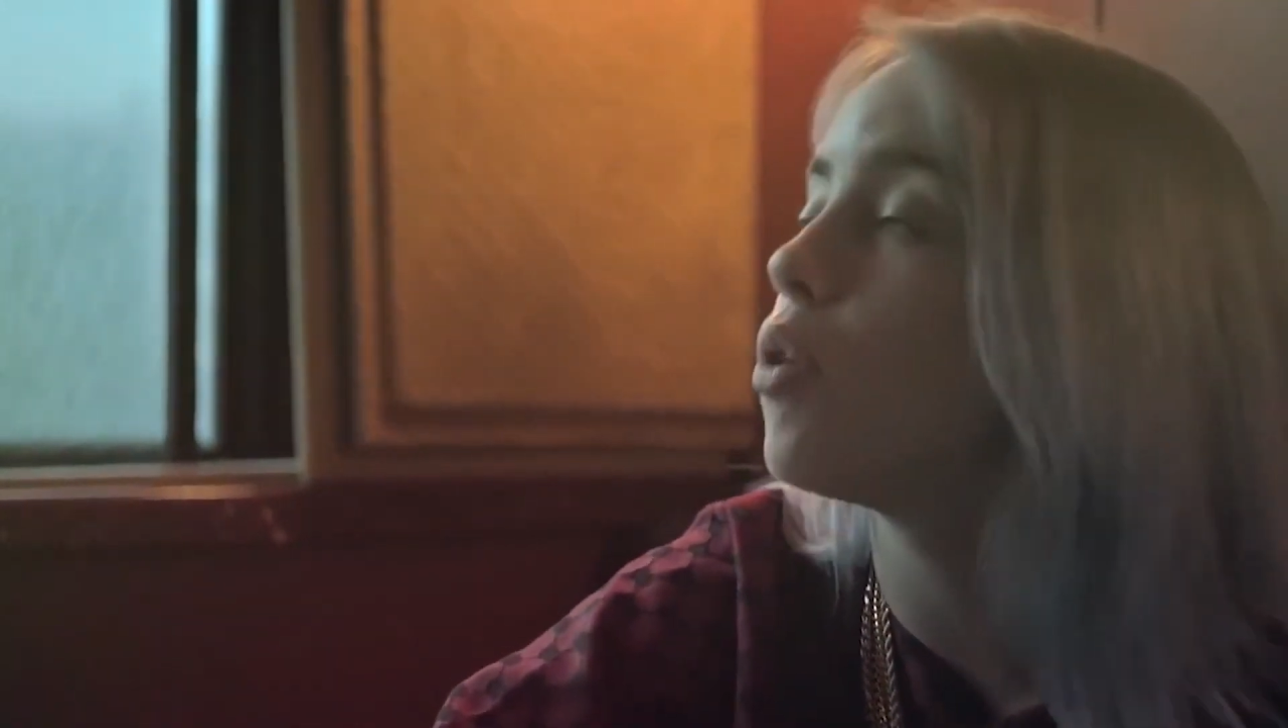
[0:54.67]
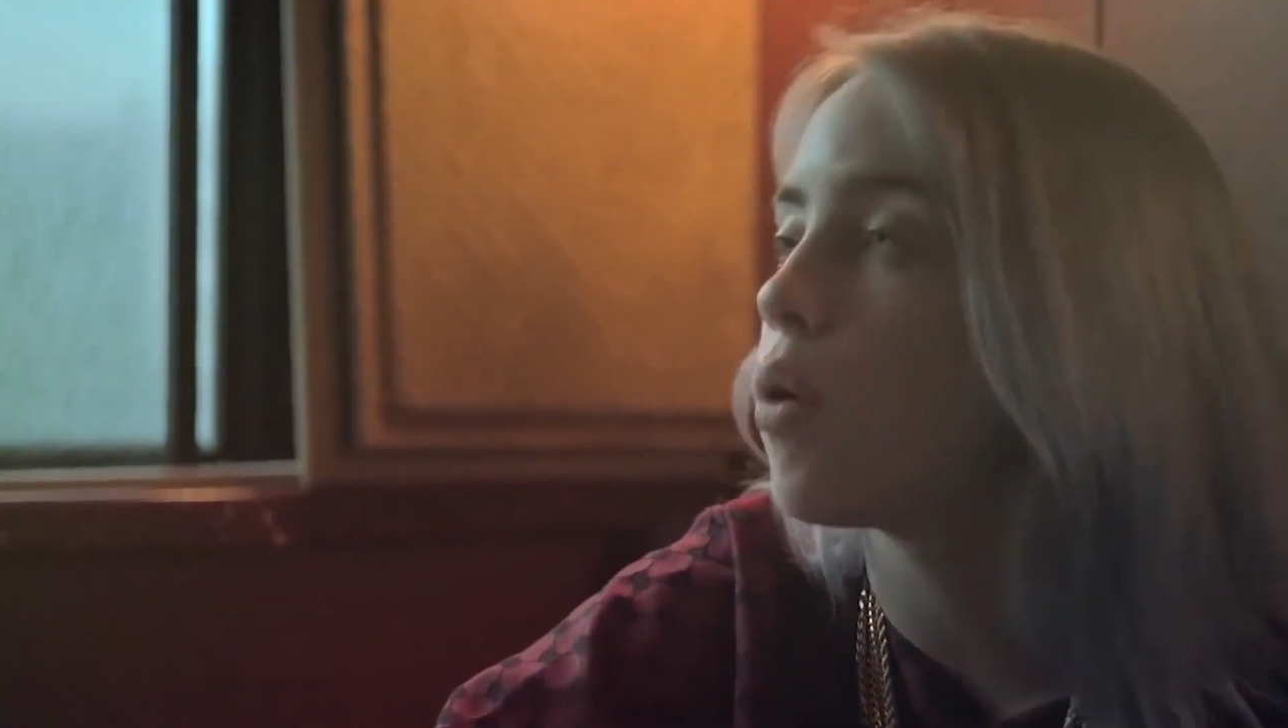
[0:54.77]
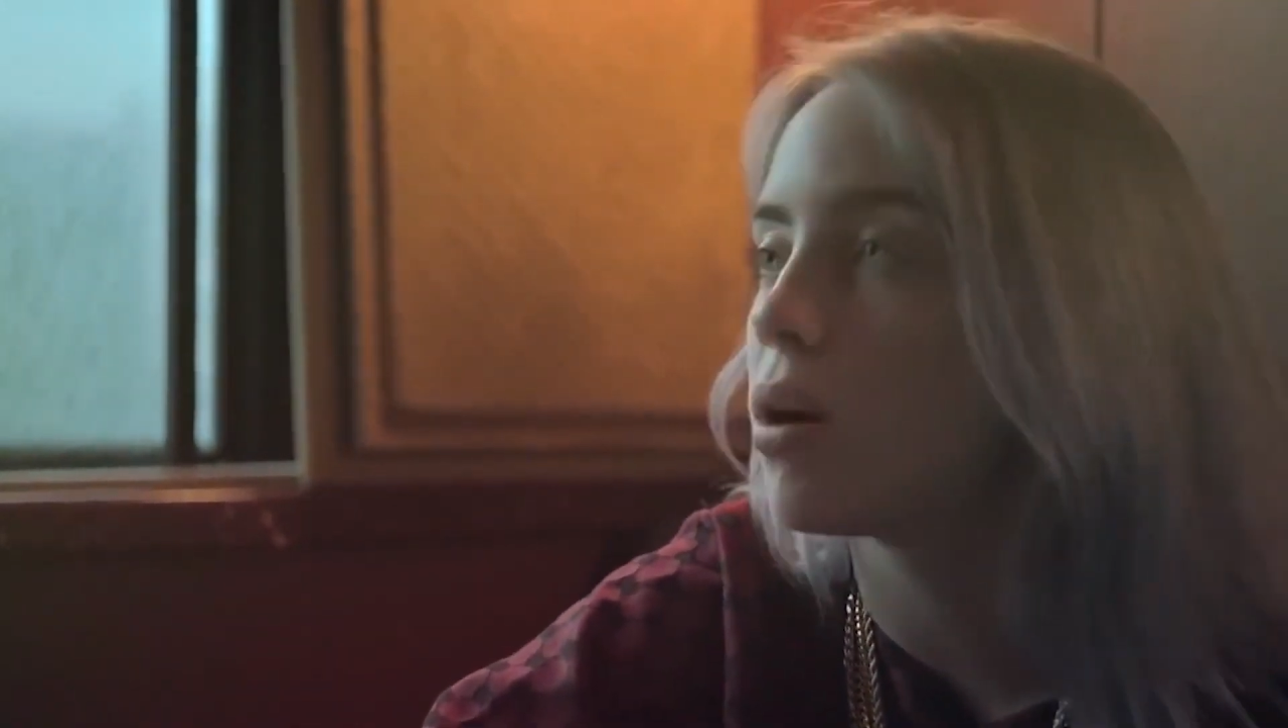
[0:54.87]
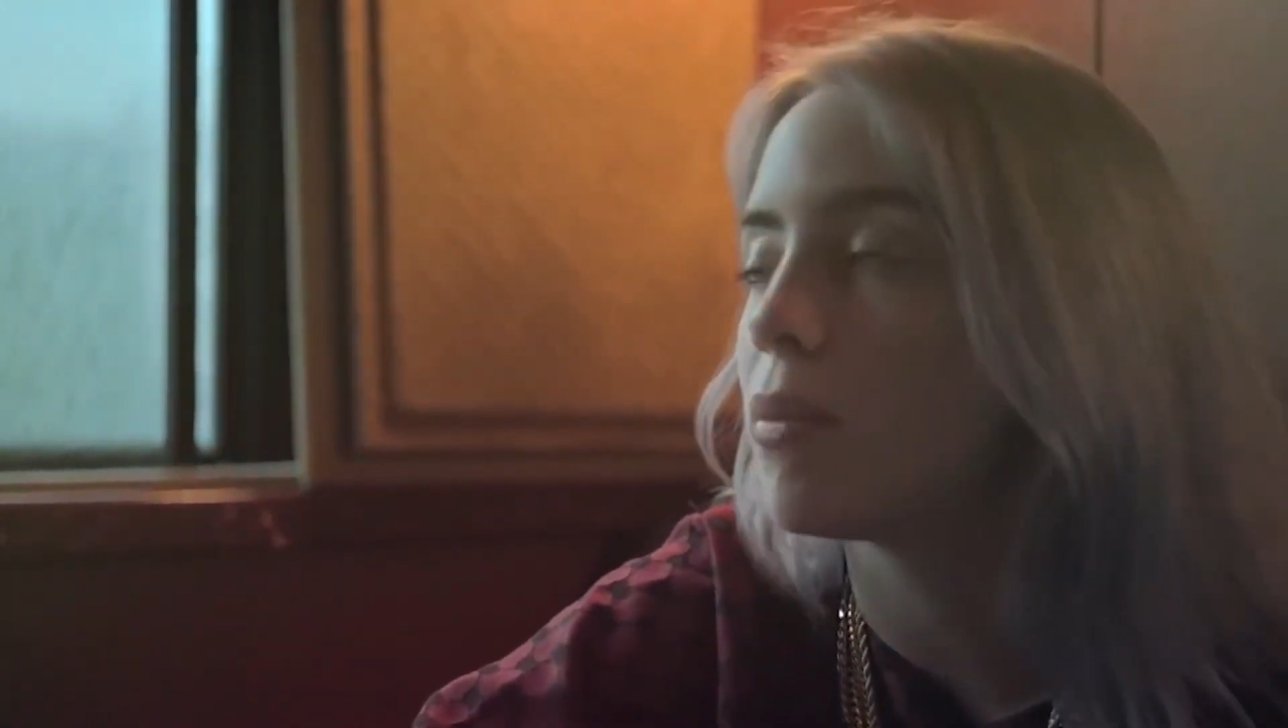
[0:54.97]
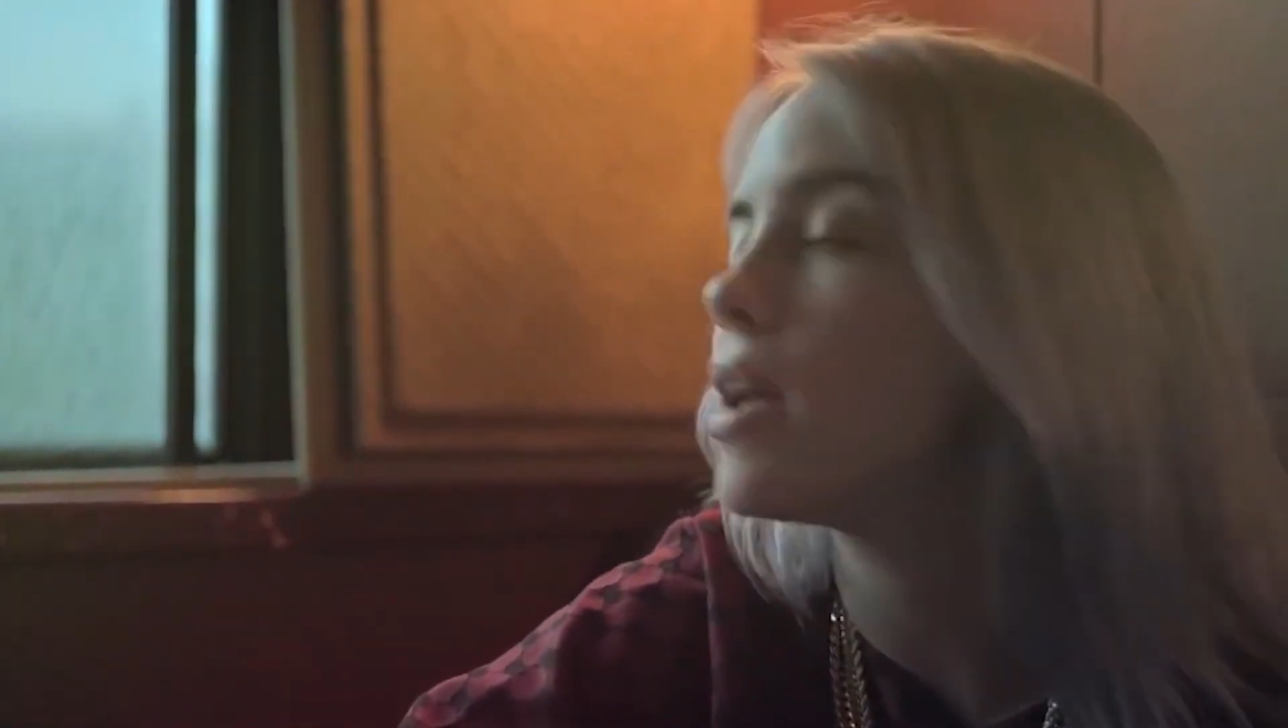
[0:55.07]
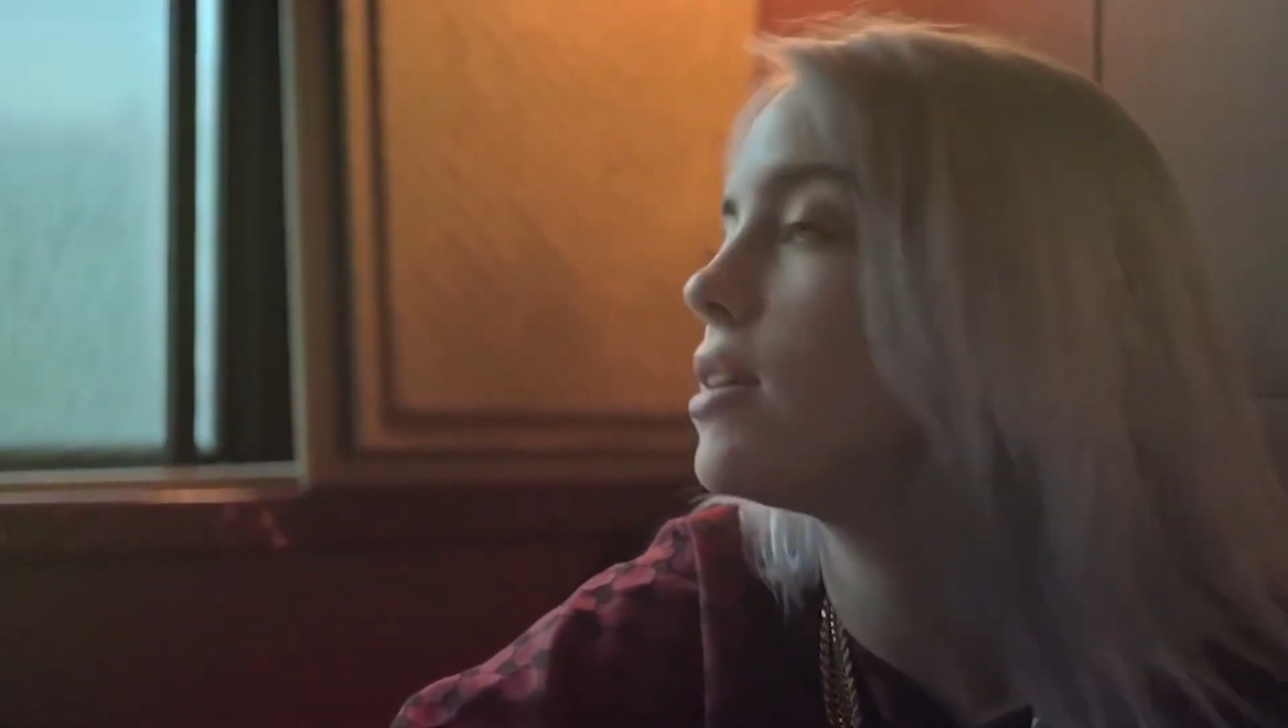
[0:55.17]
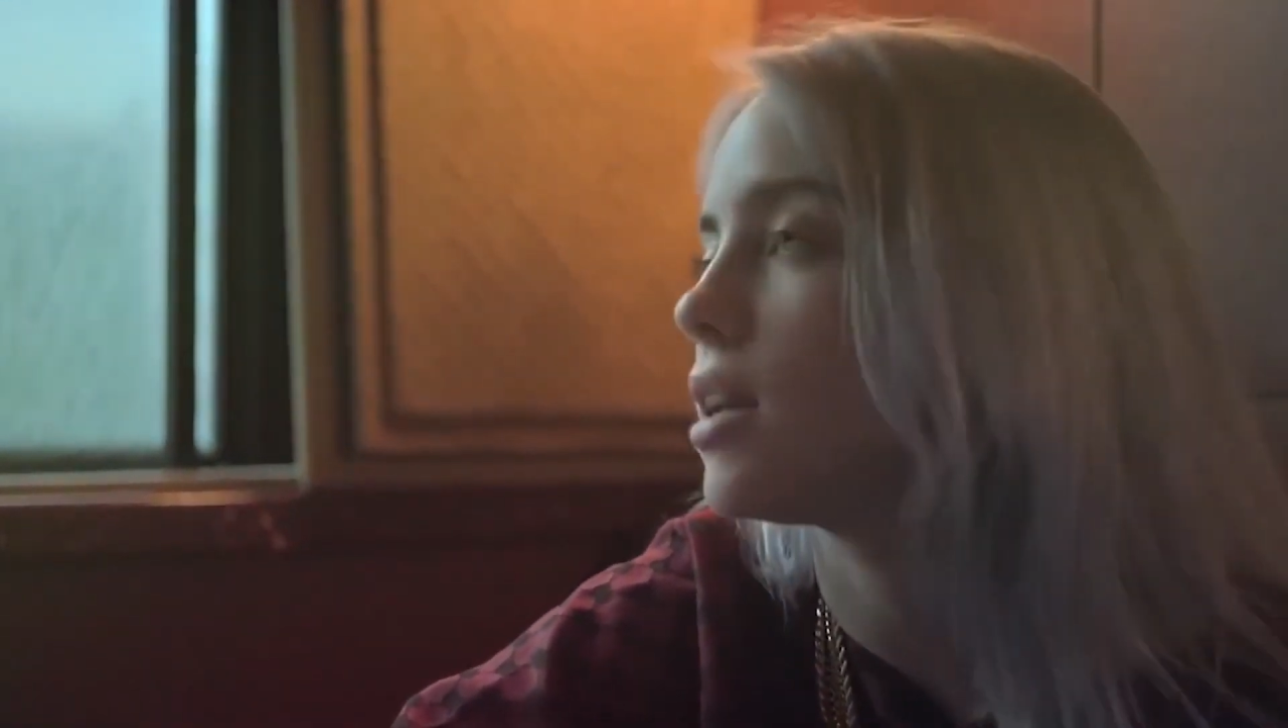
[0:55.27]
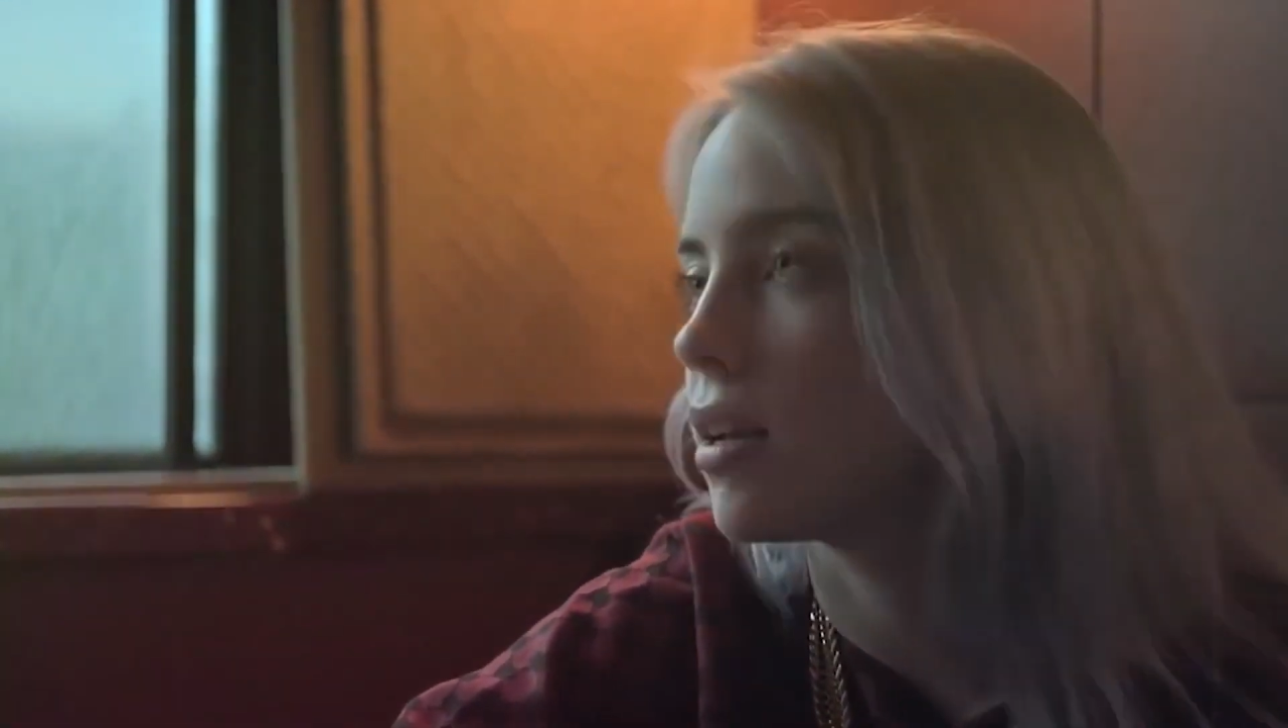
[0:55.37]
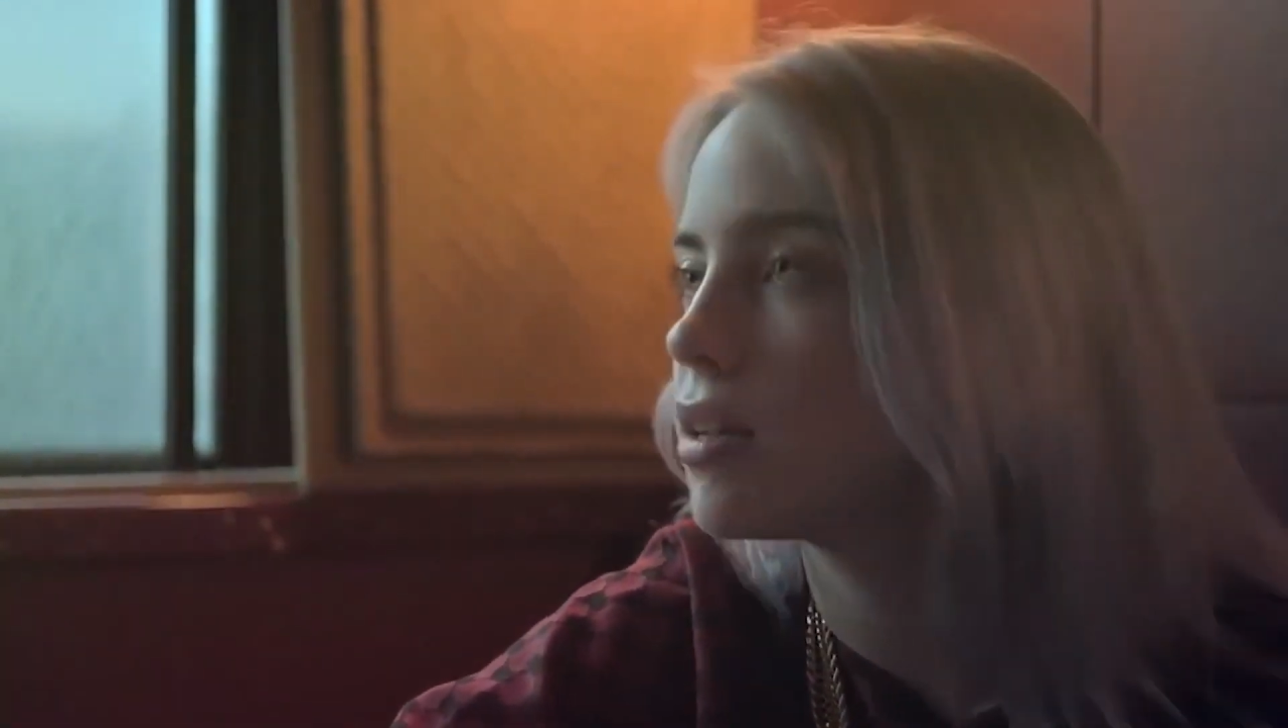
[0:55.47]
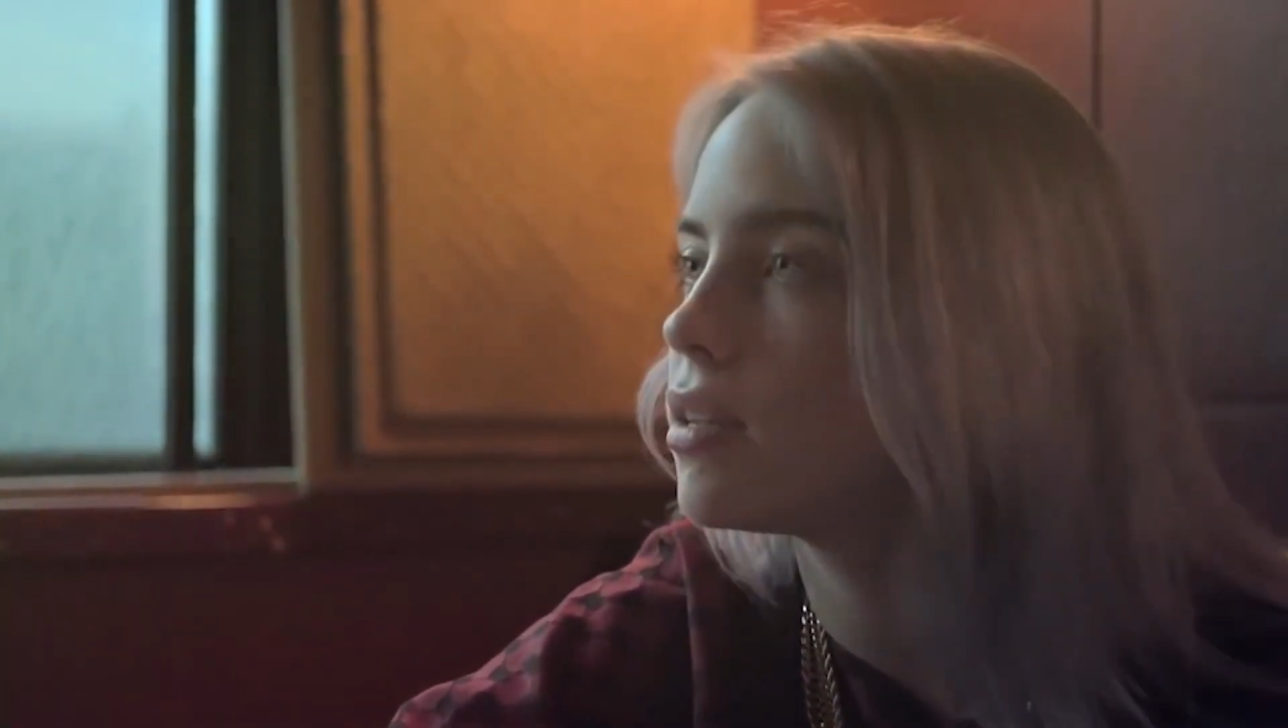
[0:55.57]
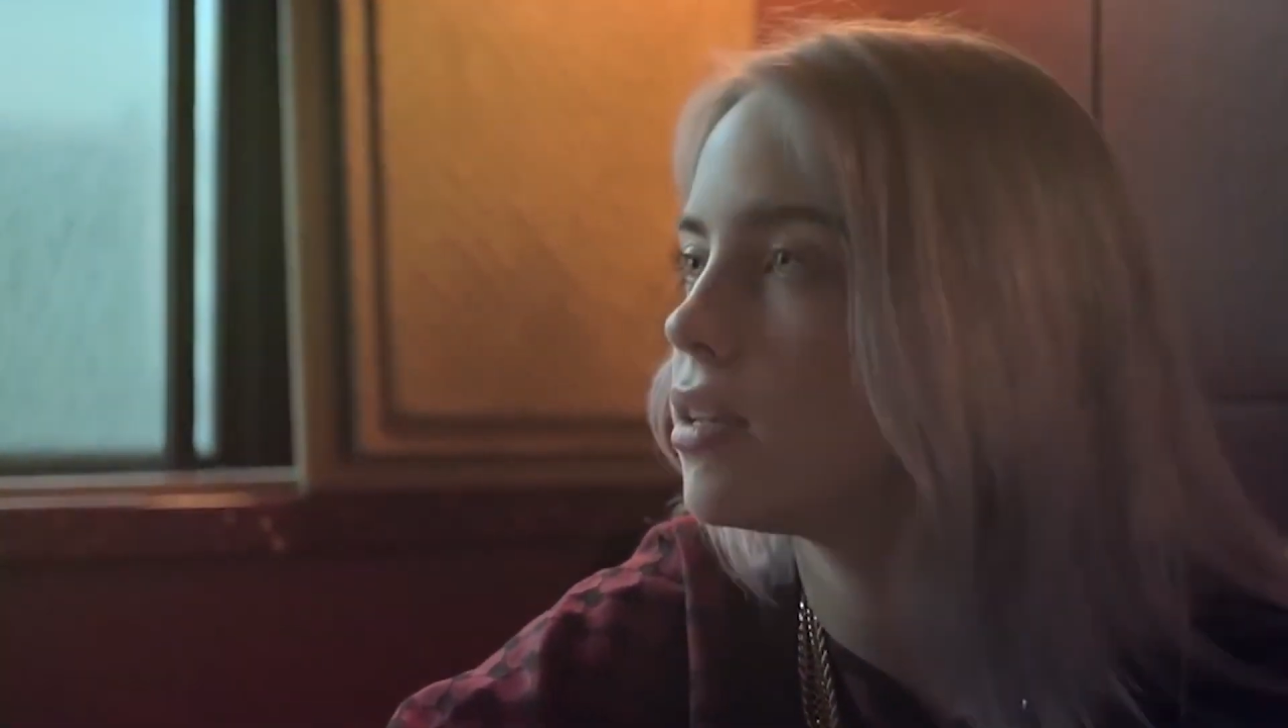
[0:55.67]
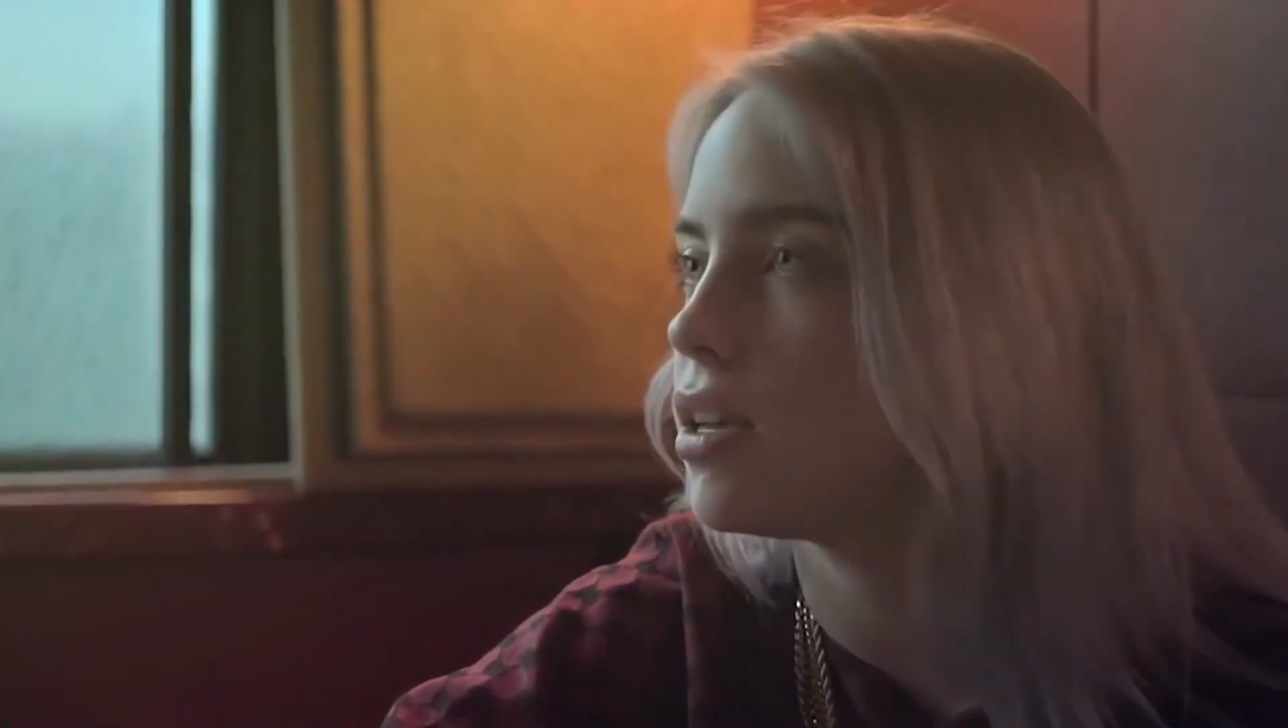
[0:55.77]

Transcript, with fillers: to diamond bracelets,